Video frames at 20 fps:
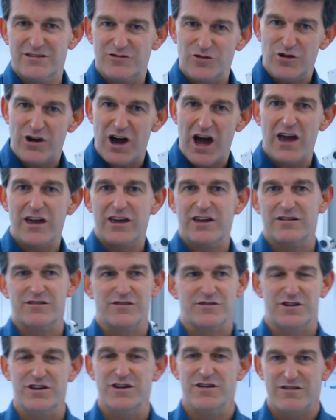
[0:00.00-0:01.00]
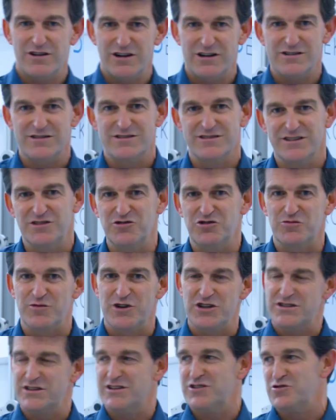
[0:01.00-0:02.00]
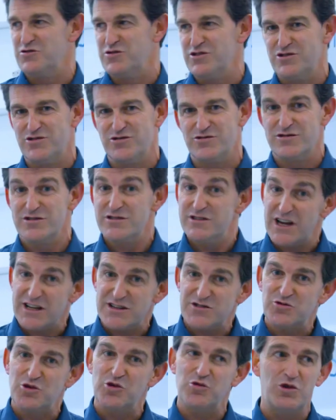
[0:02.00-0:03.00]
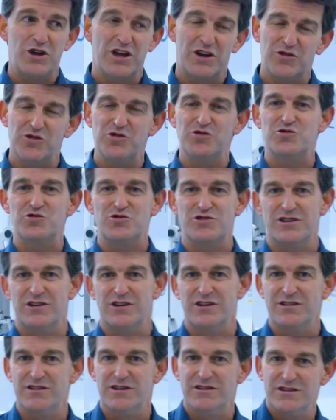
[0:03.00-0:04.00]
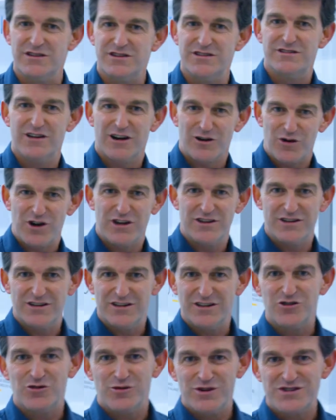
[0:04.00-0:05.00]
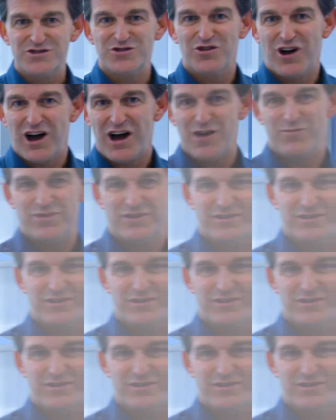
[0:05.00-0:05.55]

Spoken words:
higher TRLs, into machine conditions. That's what we are going to see in the Digital Grinding Innovation Hub.